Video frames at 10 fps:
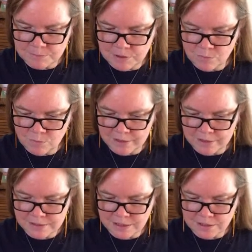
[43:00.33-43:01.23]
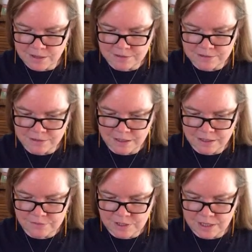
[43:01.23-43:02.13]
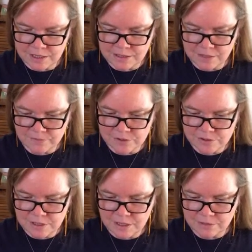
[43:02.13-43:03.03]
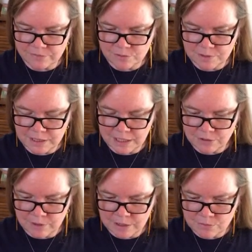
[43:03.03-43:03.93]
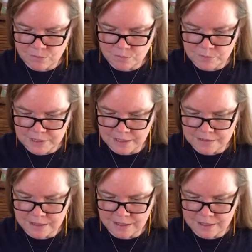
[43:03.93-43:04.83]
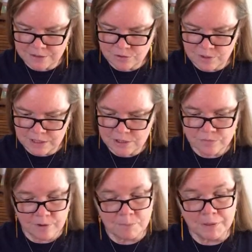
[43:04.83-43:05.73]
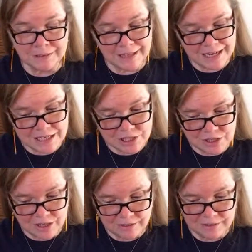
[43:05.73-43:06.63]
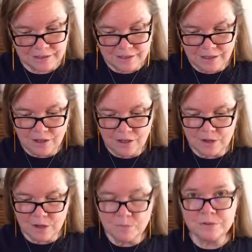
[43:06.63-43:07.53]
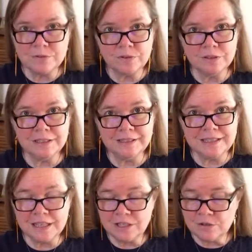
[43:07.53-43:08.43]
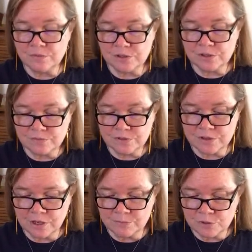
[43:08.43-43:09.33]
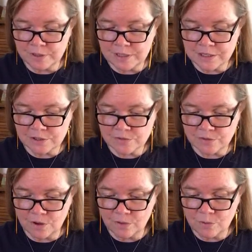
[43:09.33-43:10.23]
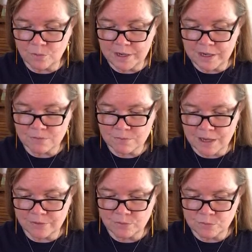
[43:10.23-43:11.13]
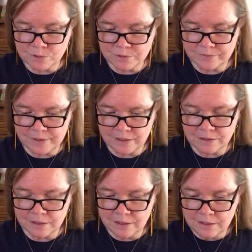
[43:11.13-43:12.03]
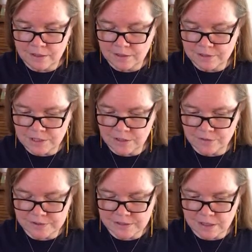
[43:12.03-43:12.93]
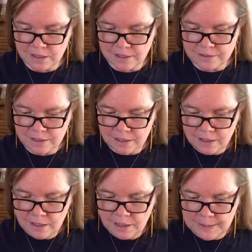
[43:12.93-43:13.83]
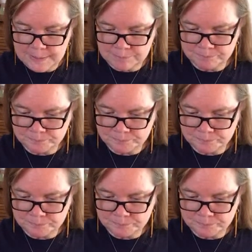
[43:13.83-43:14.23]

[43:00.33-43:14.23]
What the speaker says: been a while since I caught the live chat. Have a good day, everyone, and great weekend ahead. Greetings from Malaysia. Oh, how wonderful, Lily. Thank you for joining us all the way around the world there on the other side. And